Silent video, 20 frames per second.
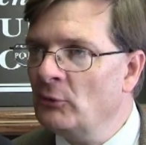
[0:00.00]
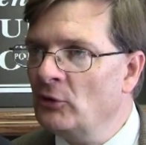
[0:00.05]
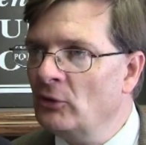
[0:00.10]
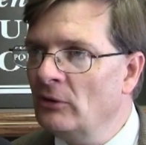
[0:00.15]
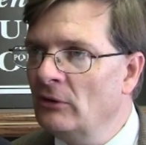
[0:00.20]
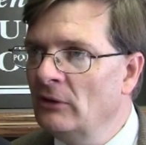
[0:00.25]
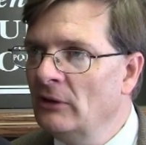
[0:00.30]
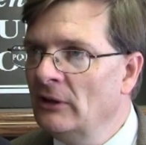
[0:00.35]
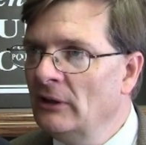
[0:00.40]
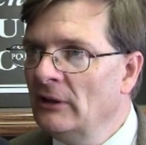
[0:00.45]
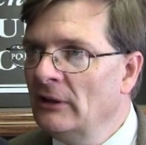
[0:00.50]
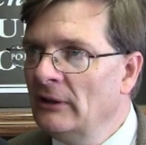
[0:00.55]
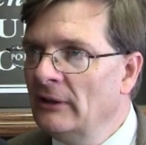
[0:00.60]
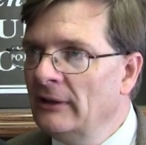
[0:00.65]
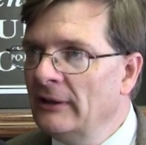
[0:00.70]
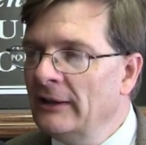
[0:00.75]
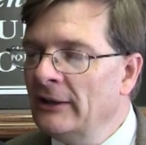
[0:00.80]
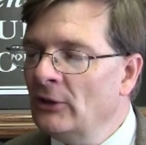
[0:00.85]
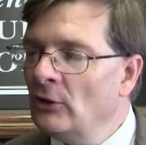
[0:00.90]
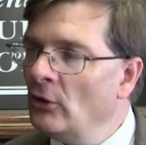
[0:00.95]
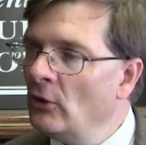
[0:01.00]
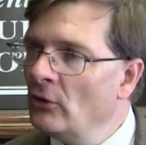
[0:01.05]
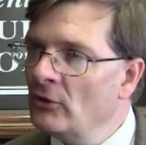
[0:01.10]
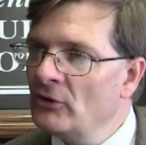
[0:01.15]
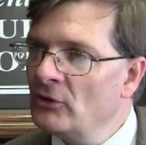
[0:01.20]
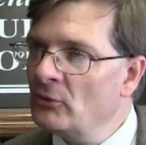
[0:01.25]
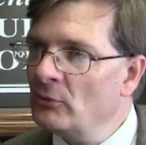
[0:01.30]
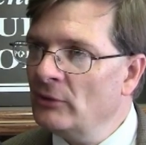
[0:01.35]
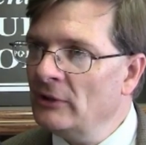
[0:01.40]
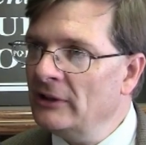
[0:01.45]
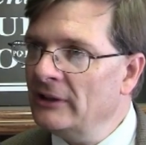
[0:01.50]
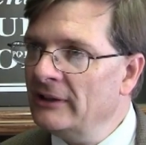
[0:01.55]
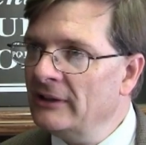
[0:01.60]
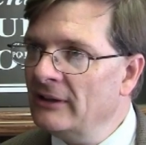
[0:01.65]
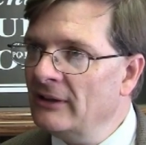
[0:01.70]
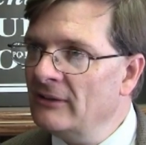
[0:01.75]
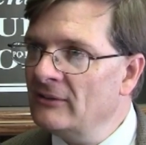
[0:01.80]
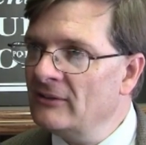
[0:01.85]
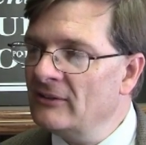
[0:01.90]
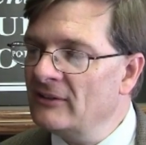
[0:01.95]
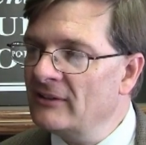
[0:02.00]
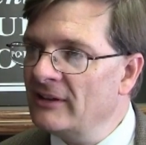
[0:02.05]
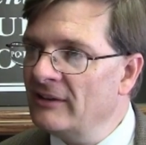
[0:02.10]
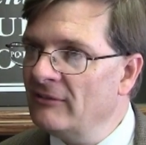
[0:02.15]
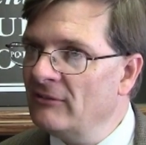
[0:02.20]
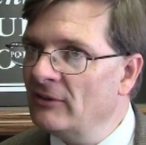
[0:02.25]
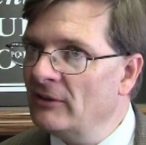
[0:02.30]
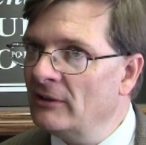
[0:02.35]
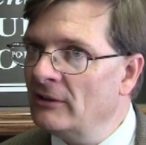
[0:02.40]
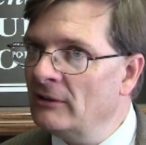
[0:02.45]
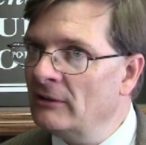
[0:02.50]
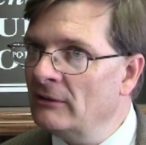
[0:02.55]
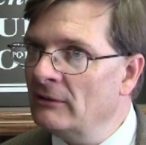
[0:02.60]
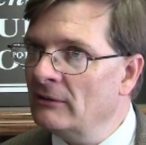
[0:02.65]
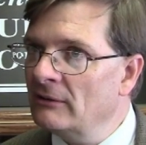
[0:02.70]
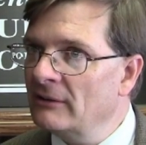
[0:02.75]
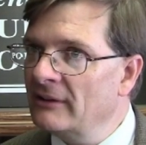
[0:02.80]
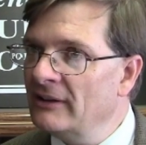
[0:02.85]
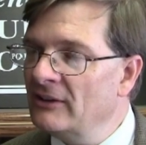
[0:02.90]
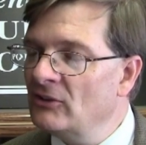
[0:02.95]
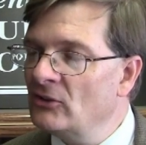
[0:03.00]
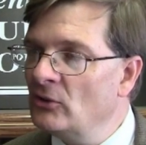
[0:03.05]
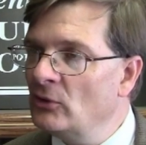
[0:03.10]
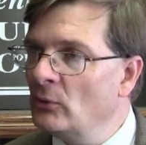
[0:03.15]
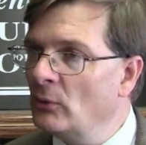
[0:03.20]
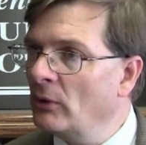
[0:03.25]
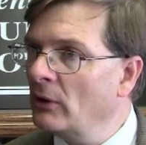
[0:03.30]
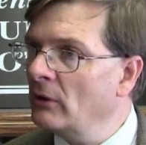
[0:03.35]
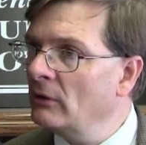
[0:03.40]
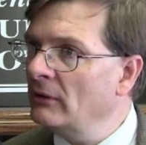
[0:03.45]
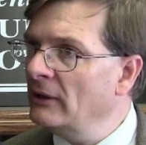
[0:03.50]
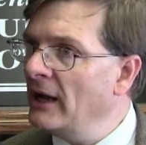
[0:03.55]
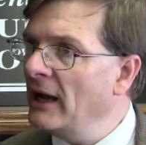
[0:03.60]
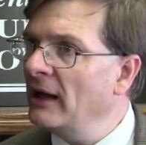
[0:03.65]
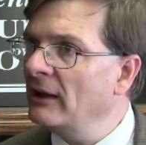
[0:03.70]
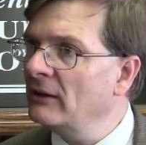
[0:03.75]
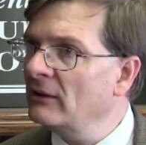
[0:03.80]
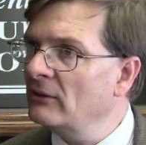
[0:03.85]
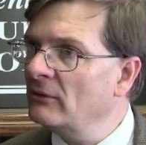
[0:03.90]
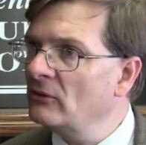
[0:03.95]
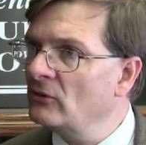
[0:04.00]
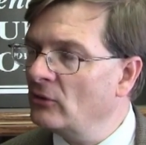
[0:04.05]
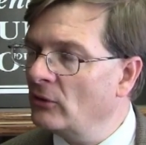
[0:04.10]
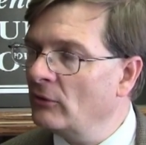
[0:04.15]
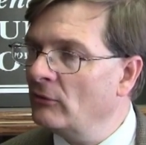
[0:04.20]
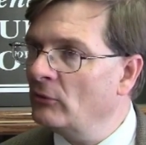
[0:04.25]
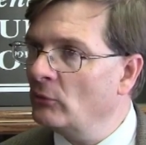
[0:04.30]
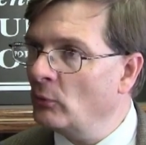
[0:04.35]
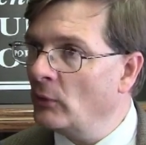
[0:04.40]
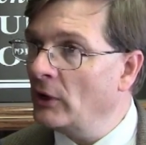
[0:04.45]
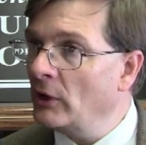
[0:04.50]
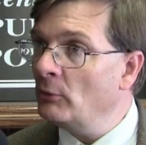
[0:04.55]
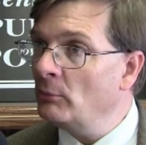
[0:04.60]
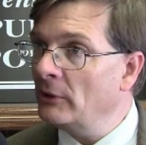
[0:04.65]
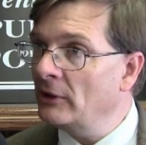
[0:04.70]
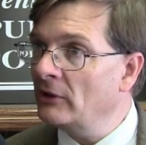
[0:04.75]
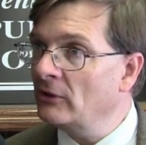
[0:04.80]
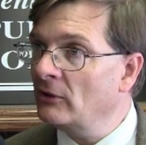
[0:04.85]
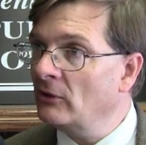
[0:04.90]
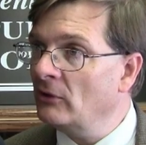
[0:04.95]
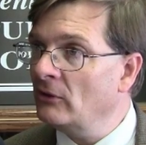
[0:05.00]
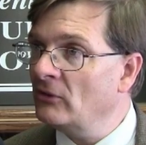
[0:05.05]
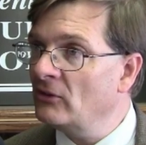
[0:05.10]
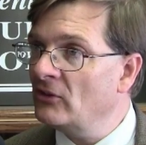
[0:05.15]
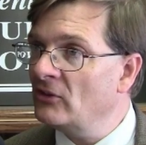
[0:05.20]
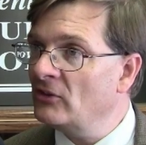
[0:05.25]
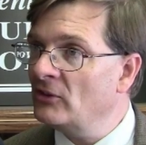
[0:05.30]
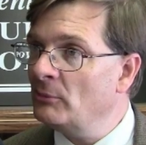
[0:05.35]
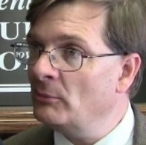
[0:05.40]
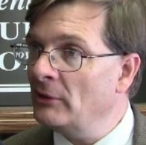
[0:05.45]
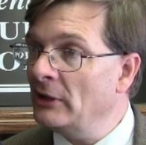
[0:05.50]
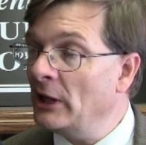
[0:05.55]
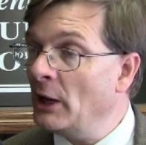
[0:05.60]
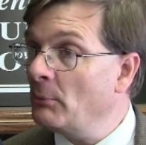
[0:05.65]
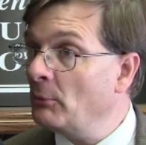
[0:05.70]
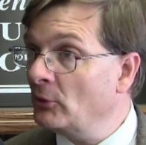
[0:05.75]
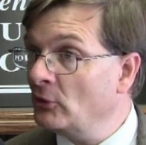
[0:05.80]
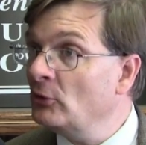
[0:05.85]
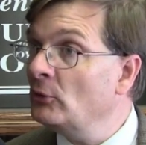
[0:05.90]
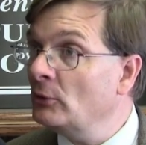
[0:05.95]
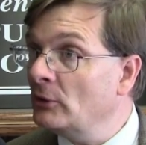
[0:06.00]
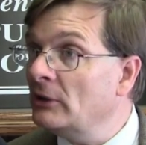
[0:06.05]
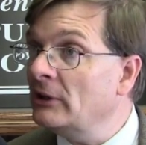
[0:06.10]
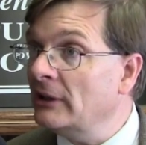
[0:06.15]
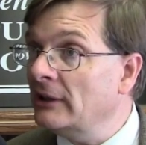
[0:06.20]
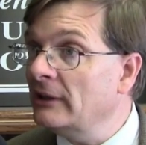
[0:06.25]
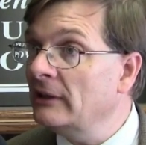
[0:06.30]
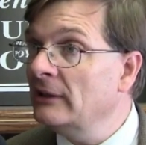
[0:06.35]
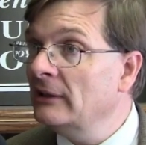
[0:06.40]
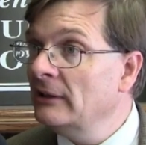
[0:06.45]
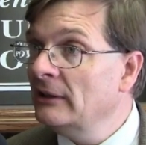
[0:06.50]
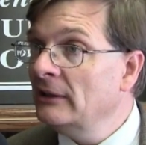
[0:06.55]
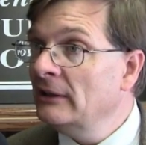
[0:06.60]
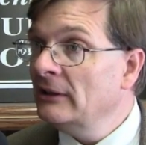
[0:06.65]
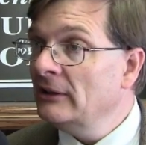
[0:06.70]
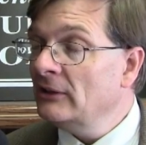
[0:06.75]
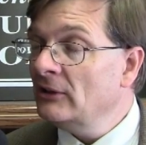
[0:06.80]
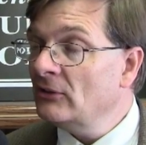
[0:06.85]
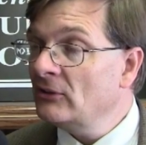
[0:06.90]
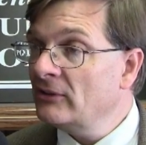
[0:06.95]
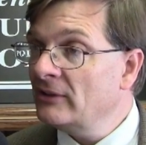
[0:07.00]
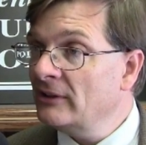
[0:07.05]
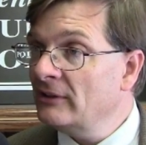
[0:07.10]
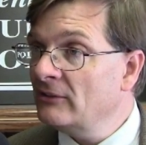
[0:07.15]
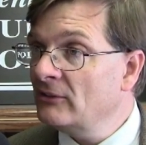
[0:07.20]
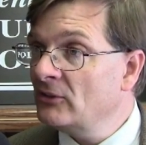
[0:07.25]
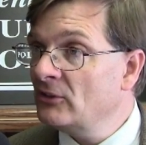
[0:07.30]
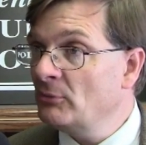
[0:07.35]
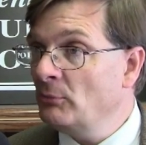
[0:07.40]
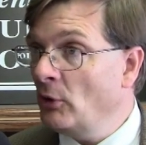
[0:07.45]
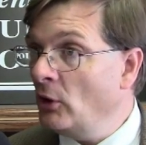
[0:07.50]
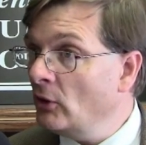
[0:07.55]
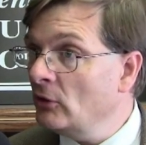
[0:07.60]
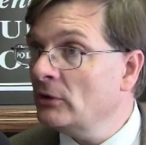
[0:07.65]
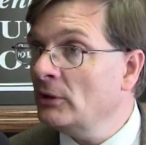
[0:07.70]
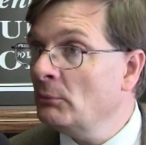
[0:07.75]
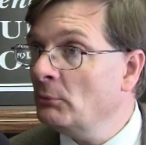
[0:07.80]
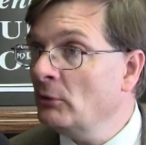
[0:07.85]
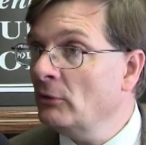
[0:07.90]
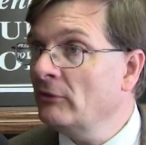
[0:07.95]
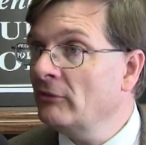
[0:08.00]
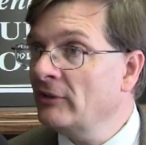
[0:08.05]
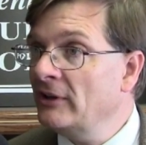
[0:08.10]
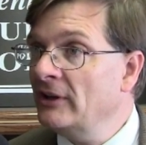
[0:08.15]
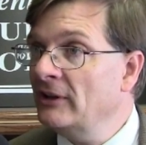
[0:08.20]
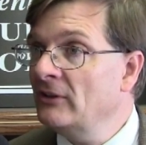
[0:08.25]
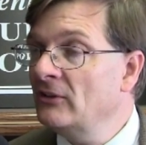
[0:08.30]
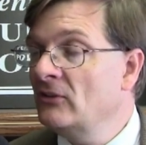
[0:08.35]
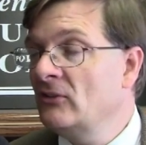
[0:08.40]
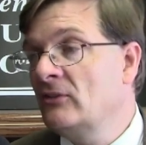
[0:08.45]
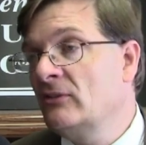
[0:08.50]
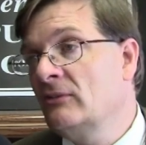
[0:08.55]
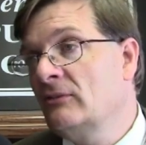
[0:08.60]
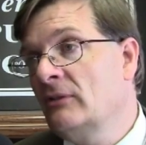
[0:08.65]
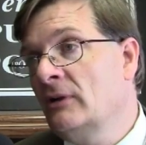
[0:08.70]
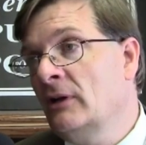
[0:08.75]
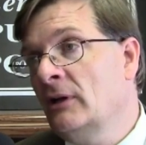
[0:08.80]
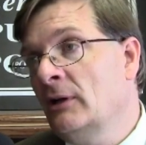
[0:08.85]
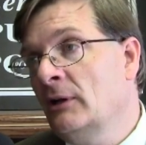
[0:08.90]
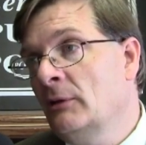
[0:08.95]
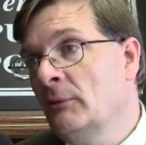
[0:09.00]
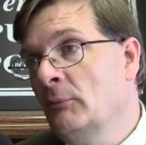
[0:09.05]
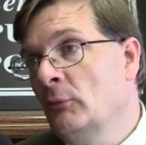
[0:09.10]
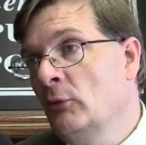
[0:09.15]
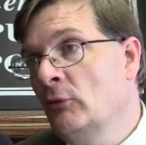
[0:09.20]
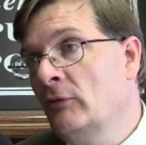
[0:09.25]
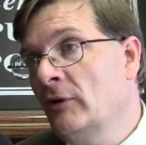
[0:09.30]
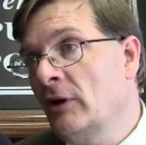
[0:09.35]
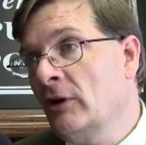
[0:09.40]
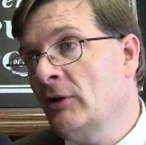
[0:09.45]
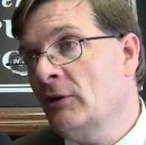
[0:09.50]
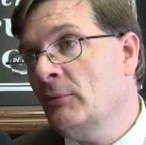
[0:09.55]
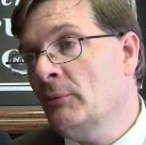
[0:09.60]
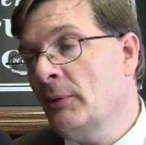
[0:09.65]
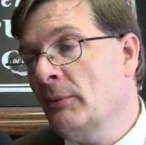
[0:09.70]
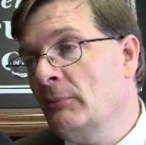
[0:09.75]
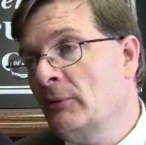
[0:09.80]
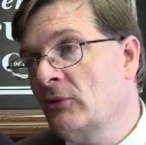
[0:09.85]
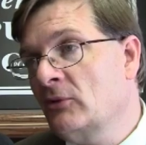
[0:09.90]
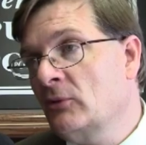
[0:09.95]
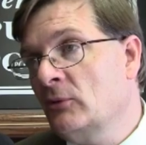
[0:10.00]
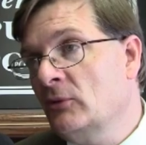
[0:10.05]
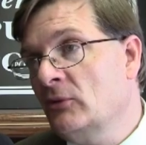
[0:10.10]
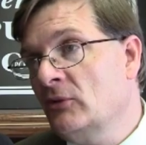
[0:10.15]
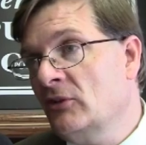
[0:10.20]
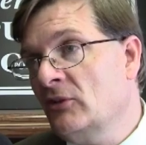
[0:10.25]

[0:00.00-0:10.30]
He shot down critics who claimed the bill would harm public schools, noting that no school district would lose more than 0.25% of its budget, even if it loses lots of kids to private competitors.